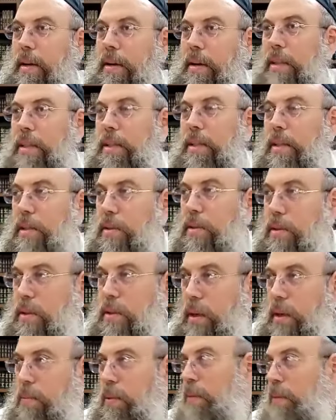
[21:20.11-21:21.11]
It's
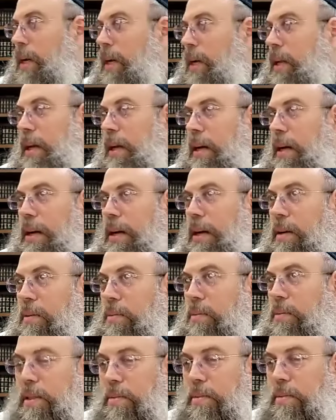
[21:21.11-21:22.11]
kedusha b'meila. It
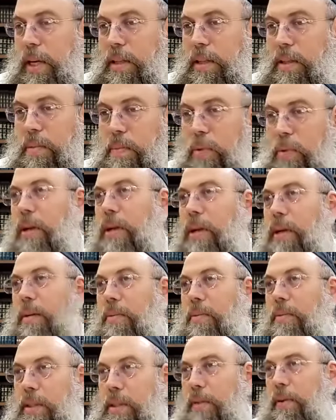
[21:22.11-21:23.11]
was when it's born, it
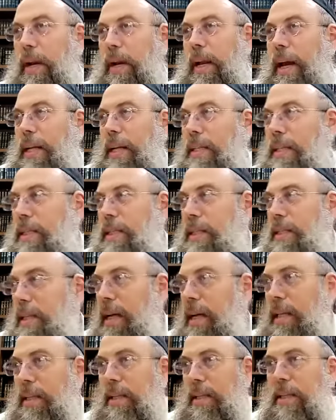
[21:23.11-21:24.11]
was already had
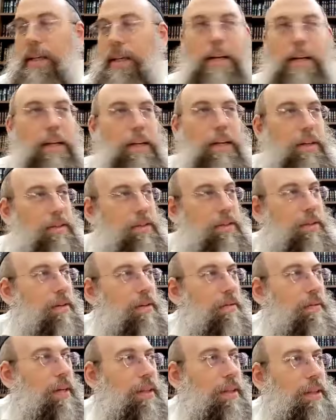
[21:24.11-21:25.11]
sanctity.
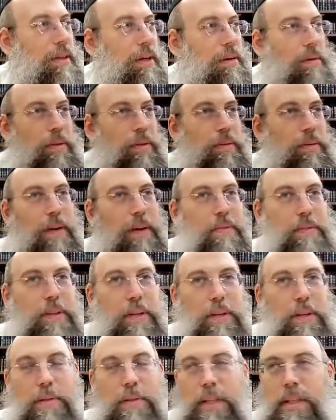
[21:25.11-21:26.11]
Sort of like the, after
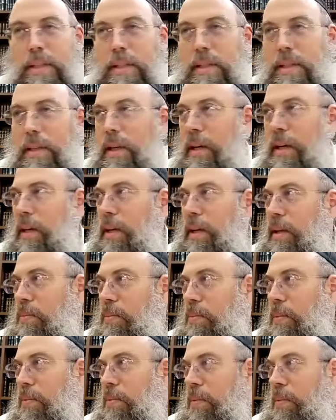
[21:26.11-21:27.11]
you read this, you're like,
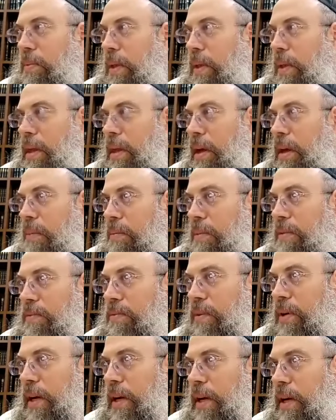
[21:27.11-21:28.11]
what were we thinking
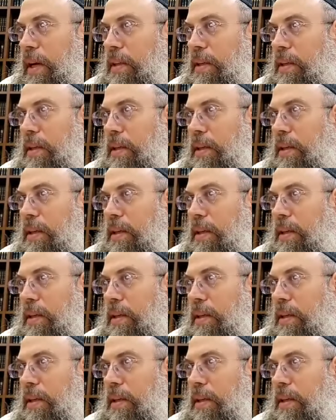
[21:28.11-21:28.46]
beforehand?